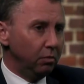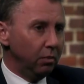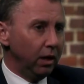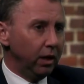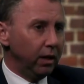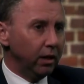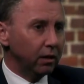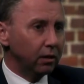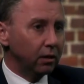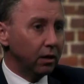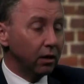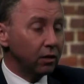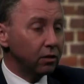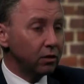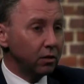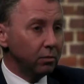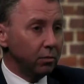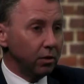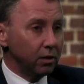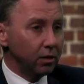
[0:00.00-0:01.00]
million
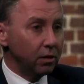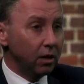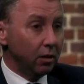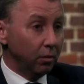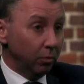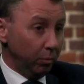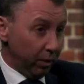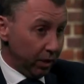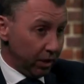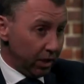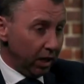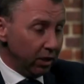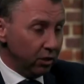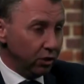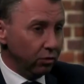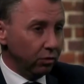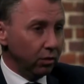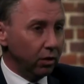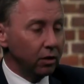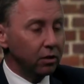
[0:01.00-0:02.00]
customers,
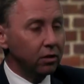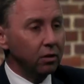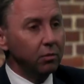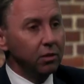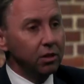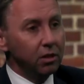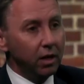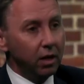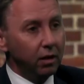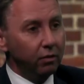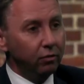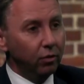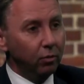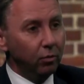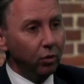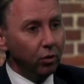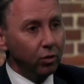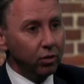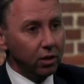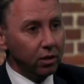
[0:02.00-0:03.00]
potential customers there for
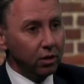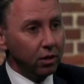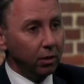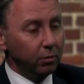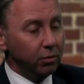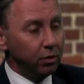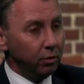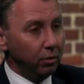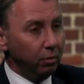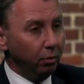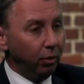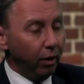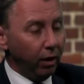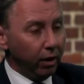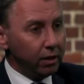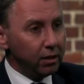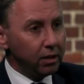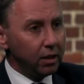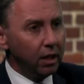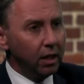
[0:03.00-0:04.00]
Morses Club to
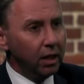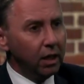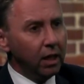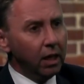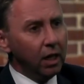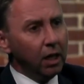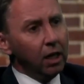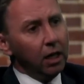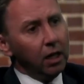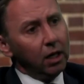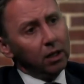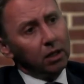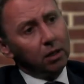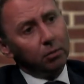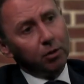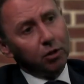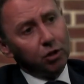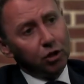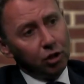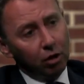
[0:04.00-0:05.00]
embrace. The
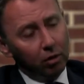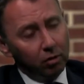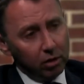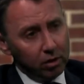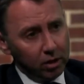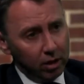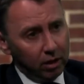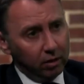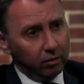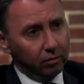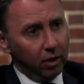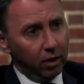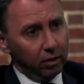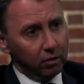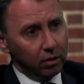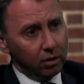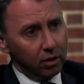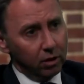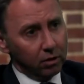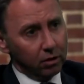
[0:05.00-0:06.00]
majority of
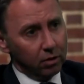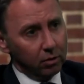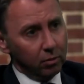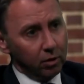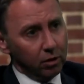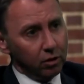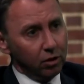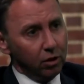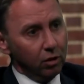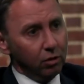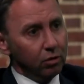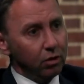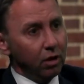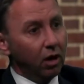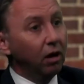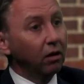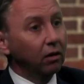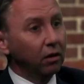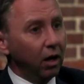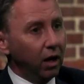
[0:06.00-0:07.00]
those customers use
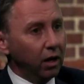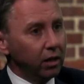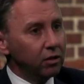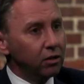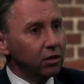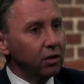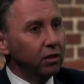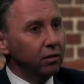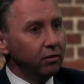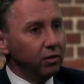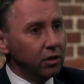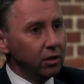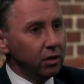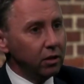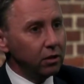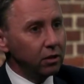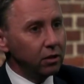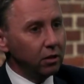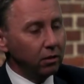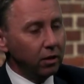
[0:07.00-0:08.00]
online
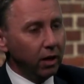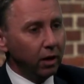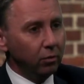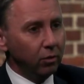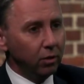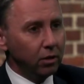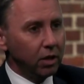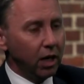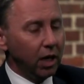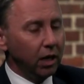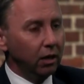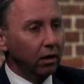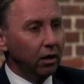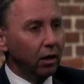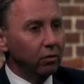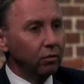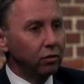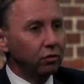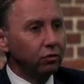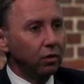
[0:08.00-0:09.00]
services, so they would take
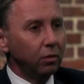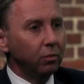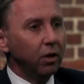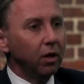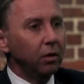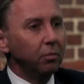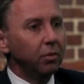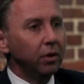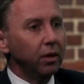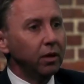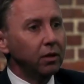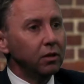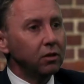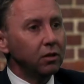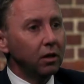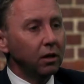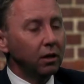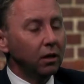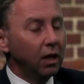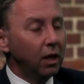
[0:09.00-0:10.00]
loans from companies
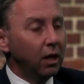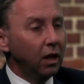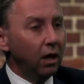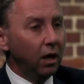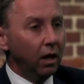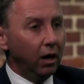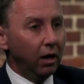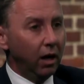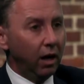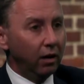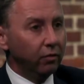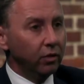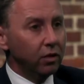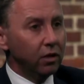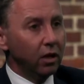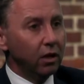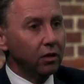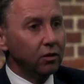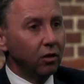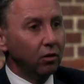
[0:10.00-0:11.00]
that
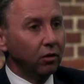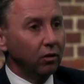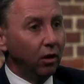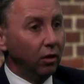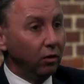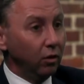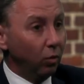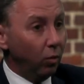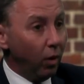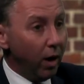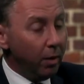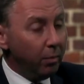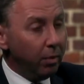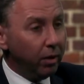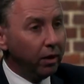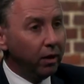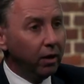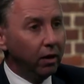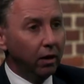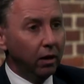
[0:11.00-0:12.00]
advertise on the web,
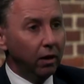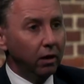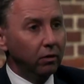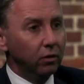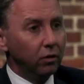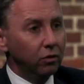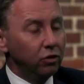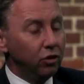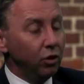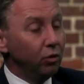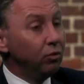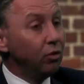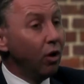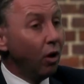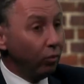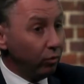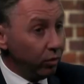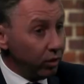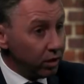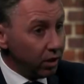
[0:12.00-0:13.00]
that do
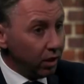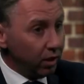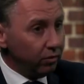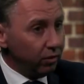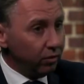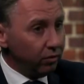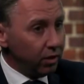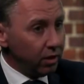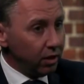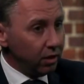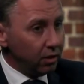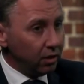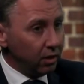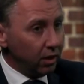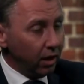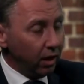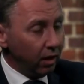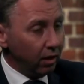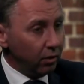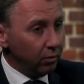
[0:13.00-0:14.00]
not receive a visit to
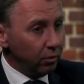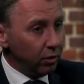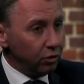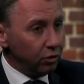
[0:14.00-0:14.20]
their home